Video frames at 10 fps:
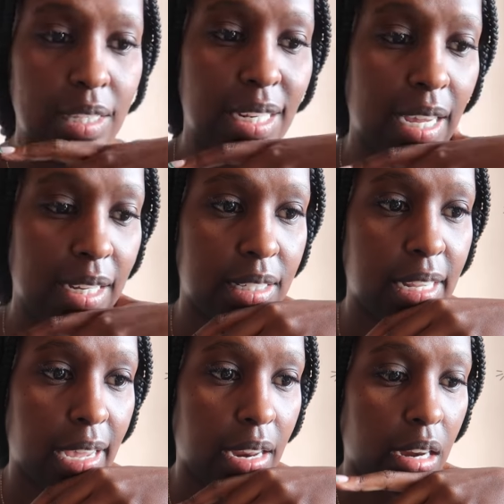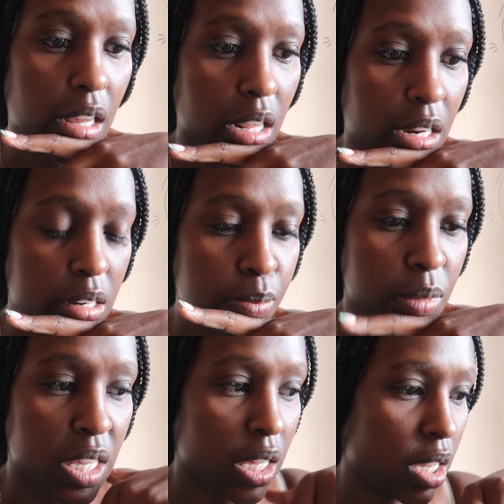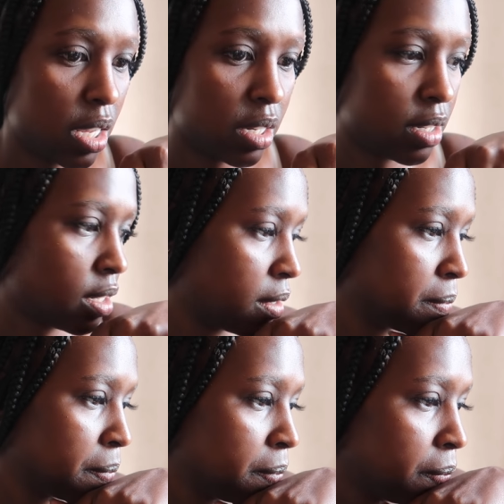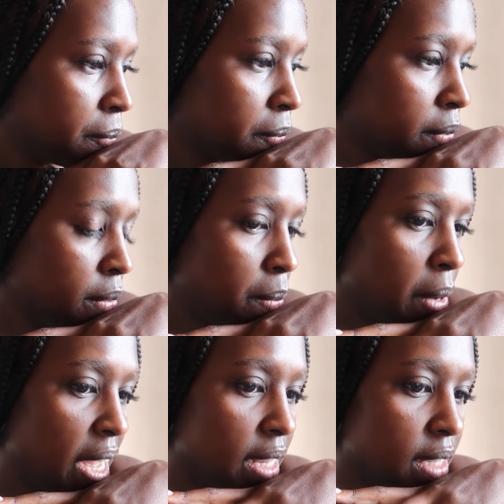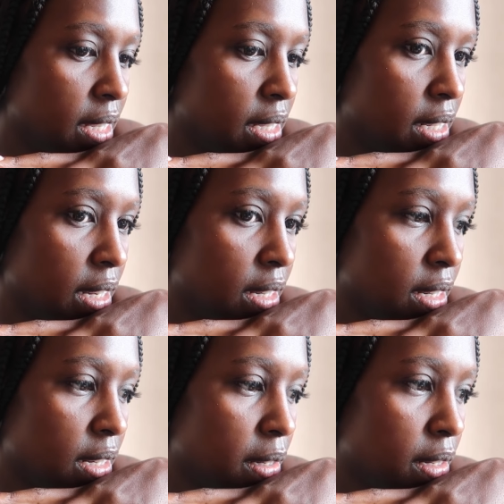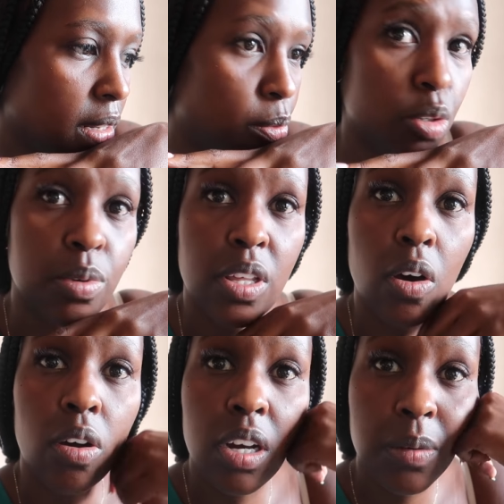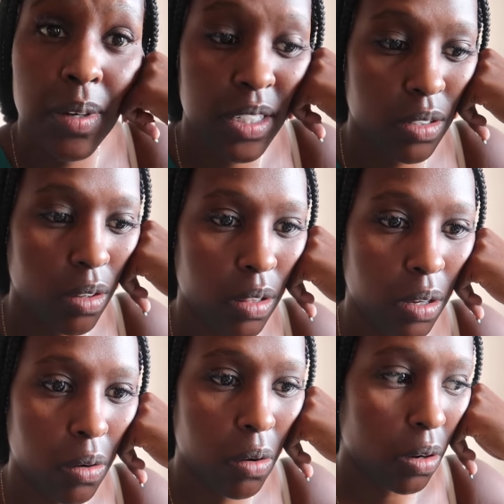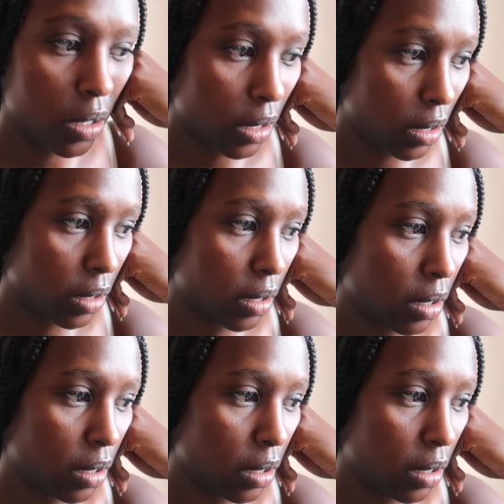and it's 9:10, and me and my assistant seem to be the only ones on the call.